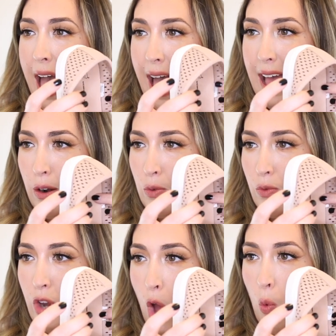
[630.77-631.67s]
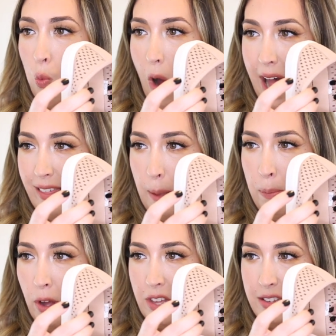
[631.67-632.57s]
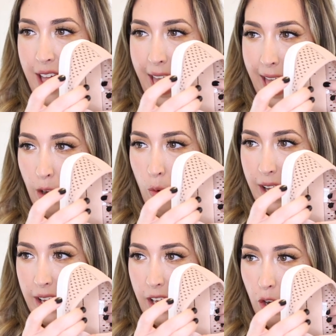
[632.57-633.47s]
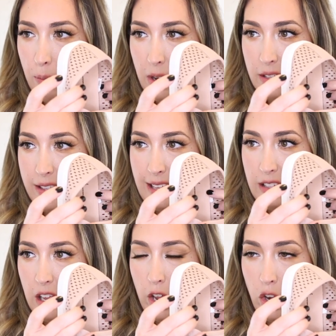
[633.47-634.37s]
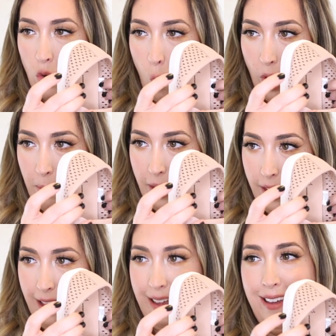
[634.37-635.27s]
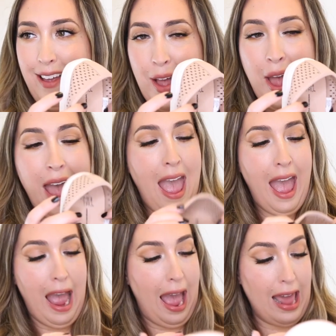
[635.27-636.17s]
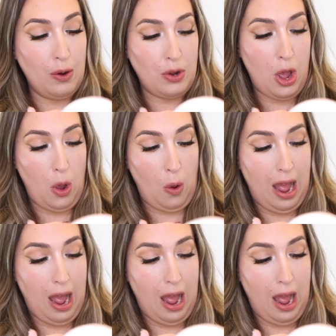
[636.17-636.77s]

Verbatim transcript: I don't know why they put the tag right here because that's going to annoy me. I don't know.